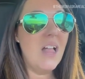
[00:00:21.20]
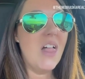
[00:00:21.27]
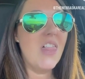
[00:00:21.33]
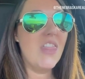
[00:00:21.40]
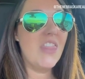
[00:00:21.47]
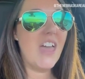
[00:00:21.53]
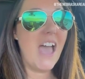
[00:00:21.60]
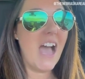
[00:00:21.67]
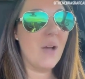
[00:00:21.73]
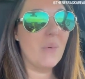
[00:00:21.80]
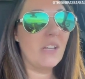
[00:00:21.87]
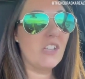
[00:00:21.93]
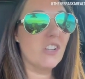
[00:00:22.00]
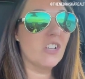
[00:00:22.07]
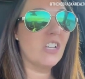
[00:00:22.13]
that
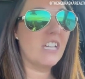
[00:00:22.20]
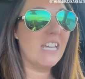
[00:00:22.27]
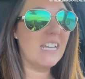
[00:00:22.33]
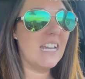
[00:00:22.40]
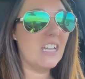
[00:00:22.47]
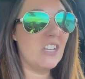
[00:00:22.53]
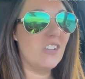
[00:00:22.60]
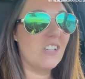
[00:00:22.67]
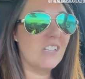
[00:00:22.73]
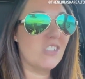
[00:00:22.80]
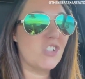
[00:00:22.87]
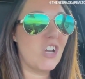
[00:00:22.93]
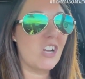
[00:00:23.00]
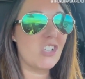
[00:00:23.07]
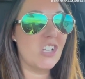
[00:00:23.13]
when you're looking at new
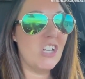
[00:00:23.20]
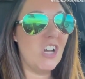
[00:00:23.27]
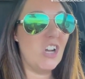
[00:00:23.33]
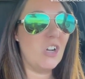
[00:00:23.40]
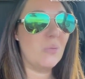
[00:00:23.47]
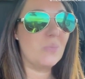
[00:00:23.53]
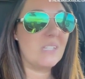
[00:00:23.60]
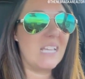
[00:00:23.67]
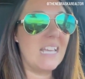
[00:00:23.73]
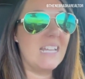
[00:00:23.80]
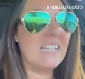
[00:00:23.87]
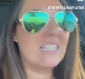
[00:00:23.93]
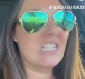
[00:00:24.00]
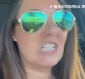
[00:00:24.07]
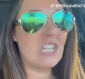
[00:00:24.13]
construction homes, it
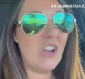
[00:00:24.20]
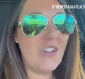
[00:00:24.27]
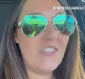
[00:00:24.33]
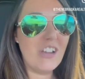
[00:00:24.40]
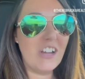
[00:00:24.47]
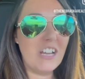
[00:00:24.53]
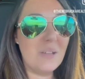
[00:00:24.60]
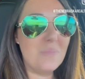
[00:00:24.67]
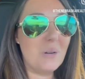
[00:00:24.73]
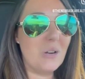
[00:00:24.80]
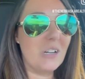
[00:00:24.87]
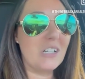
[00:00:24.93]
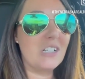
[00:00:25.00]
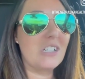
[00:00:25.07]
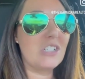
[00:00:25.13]
is so very
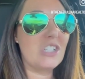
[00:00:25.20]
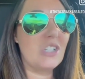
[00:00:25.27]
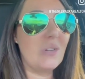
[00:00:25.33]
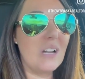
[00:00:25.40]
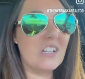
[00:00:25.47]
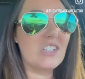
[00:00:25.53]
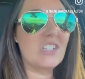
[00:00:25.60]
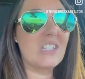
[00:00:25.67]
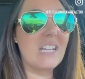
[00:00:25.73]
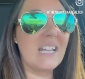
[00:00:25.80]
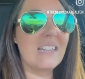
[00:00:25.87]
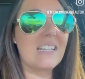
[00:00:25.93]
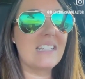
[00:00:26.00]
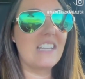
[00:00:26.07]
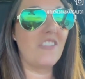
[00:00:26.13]
important to understand
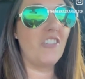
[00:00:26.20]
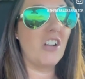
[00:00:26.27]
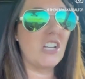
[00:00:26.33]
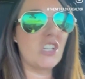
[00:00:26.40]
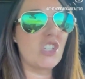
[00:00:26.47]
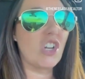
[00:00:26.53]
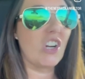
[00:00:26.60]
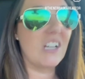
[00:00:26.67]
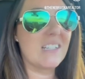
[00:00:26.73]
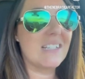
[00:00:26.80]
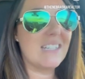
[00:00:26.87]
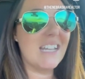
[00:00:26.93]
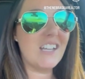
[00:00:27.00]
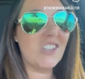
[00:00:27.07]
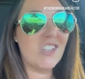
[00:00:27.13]
the different
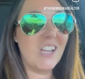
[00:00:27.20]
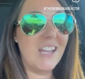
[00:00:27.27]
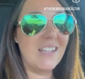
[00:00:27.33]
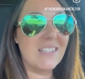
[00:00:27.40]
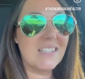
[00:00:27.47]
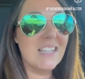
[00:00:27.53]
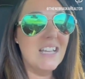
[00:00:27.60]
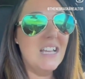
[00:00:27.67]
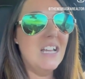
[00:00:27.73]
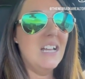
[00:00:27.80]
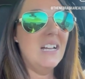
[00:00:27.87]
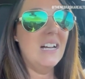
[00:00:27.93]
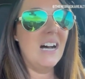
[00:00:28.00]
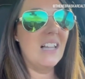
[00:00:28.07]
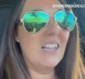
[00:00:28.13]
jurisdictions.
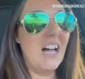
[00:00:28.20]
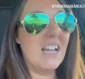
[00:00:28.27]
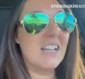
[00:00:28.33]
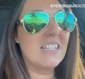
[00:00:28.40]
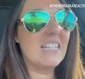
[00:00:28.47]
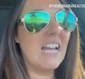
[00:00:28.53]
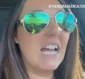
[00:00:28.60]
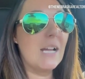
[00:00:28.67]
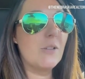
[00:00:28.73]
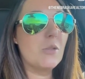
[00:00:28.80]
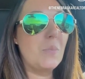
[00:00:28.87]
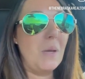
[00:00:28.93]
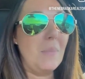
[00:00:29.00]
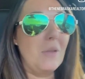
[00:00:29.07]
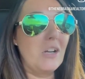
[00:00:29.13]
A lot of times
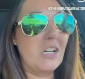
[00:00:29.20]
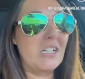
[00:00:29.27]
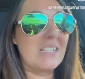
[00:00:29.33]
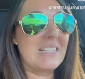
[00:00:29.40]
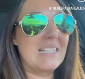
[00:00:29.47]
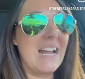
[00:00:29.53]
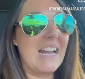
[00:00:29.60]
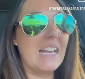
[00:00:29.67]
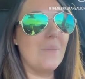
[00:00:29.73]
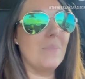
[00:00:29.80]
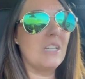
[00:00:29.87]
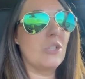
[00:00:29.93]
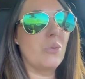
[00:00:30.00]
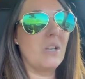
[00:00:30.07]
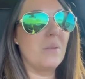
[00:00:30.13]
people are deciding
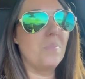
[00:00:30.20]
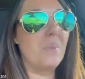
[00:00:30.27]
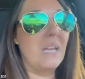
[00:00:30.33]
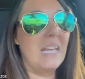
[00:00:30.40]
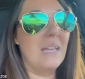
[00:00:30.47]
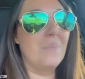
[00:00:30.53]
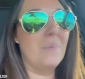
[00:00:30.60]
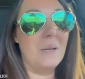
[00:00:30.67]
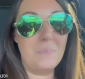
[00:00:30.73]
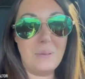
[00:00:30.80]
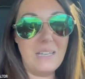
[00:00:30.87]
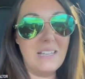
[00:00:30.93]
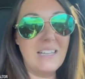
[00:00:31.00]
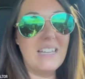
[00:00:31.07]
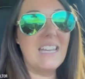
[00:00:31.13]
between
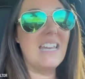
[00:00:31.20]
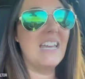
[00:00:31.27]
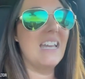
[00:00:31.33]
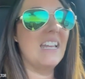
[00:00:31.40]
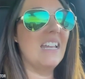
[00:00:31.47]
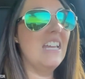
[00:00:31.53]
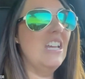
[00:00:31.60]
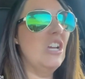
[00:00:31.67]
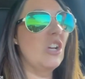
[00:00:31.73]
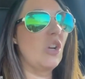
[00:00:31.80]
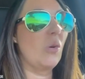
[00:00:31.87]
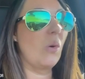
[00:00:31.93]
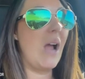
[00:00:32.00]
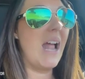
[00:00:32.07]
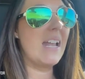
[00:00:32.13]
Papillion,
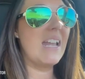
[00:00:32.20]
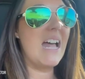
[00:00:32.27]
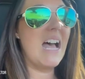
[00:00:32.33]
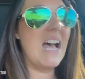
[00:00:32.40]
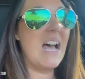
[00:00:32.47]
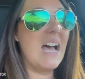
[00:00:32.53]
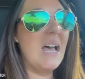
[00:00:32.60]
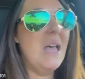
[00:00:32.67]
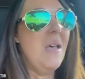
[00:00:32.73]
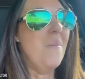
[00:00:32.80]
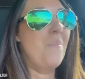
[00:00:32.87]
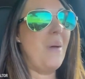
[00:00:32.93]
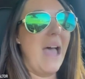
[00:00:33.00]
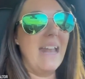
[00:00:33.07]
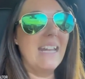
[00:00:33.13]
Gretna,
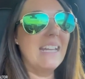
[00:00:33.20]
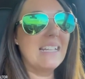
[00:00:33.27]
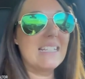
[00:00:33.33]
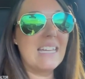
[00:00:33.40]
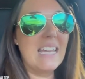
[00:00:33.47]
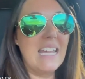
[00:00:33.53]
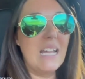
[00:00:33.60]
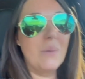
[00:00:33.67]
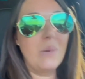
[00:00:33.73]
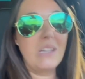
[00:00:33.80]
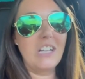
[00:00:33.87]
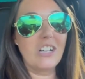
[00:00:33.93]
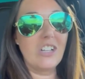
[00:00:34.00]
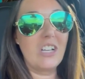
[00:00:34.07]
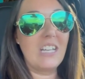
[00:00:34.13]
Bennington when
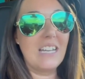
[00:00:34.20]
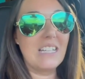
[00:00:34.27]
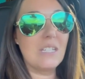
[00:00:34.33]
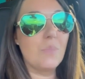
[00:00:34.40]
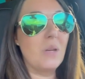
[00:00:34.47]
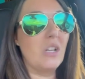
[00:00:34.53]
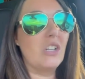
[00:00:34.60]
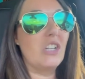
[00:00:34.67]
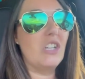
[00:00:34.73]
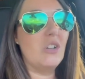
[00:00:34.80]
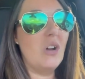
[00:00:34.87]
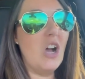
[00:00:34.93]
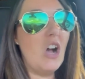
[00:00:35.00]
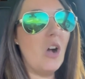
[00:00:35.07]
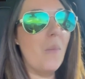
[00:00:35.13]
they're looking to build a new
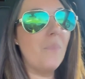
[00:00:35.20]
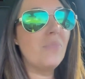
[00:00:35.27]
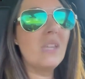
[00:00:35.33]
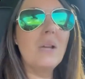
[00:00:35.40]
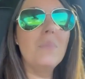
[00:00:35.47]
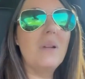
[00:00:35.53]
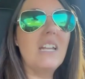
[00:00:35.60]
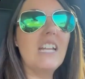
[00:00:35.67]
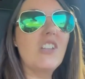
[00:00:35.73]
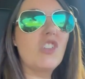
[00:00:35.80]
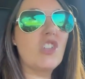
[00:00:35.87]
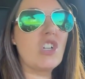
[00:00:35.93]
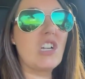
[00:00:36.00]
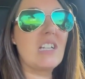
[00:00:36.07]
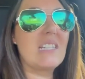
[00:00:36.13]
home. But each
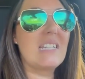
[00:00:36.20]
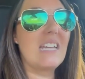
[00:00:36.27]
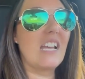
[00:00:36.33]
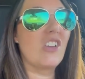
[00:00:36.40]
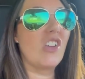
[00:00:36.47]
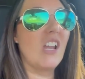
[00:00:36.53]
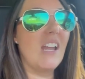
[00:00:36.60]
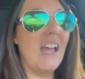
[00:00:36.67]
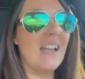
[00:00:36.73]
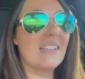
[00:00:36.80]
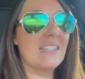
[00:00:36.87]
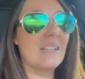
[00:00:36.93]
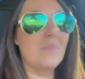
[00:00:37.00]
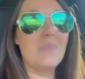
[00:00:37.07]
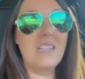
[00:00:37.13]
jurisdiction has
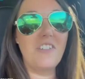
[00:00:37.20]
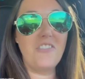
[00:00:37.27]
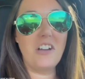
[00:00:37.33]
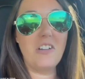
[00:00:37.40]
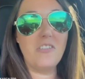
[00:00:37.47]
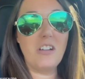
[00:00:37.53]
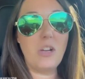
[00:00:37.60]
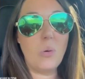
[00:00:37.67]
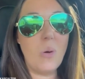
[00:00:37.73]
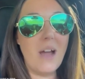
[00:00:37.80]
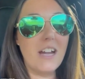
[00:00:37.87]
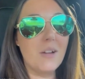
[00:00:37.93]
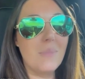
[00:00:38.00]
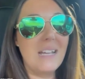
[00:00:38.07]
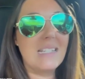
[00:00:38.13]
some different
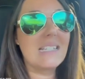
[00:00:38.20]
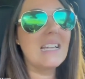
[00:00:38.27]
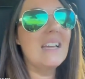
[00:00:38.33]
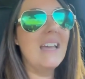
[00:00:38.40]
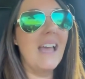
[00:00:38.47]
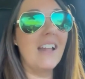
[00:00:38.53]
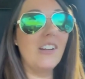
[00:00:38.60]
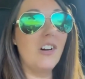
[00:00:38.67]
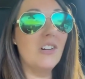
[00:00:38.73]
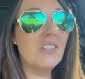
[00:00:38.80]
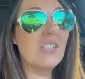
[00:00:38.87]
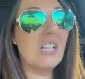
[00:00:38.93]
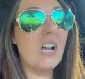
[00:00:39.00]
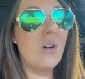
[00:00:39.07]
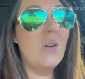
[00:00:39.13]
requirements. And
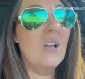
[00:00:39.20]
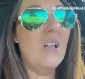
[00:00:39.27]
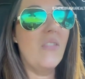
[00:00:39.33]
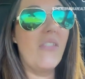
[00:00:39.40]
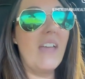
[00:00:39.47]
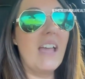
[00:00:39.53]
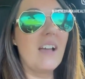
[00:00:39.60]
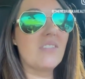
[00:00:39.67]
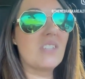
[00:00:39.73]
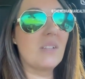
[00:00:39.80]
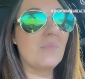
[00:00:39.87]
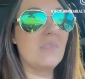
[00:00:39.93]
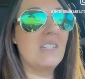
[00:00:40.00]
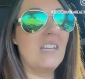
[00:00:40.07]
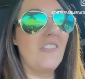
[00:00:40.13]
also they have
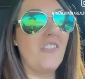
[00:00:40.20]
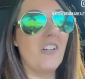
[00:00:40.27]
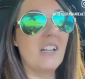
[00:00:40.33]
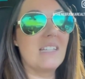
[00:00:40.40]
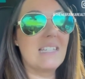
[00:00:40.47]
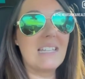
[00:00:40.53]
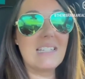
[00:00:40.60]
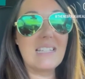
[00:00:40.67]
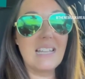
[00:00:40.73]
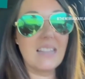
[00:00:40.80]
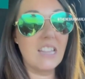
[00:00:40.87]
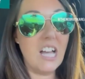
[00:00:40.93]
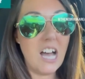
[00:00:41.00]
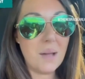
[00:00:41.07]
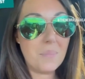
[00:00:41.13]
some differences in
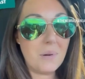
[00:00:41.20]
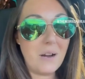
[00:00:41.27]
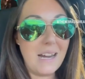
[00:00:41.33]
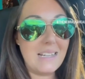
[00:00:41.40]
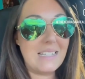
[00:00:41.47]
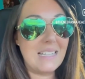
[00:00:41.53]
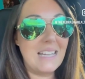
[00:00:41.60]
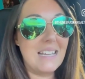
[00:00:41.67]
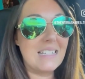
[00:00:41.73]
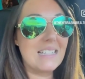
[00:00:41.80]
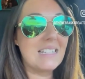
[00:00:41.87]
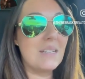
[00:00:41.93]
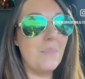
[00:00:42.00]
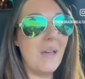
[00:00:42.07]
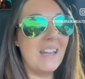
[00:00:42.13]
lot prices
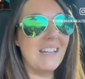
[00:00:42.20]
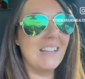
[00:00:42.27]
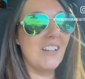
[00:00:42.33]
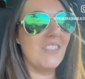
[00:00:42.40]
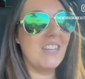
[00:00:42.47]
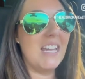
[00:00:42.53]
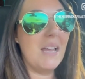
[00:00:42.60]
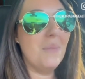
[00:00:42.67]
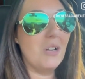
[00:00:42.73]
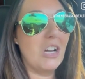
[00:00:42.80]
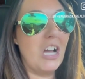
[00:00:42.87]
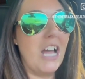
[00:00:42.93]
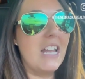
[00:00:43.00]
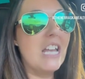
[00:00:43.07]
depending on the neighborhood.